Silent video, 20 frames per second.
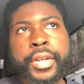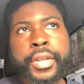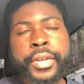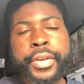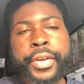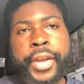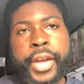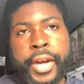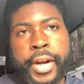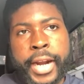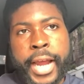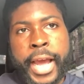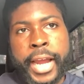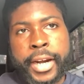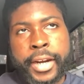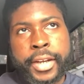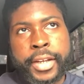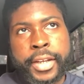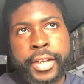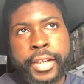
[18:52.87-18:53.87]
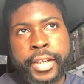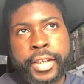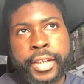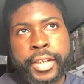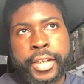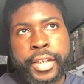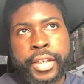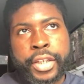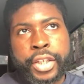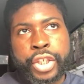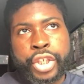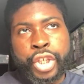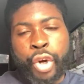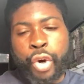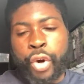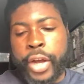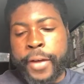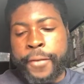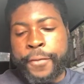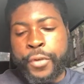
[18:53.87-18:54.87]
You hear that?
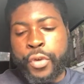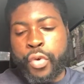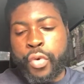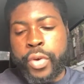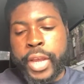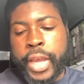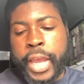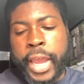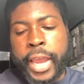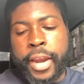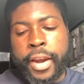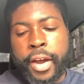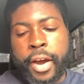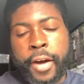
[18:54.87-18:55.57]
So if you eat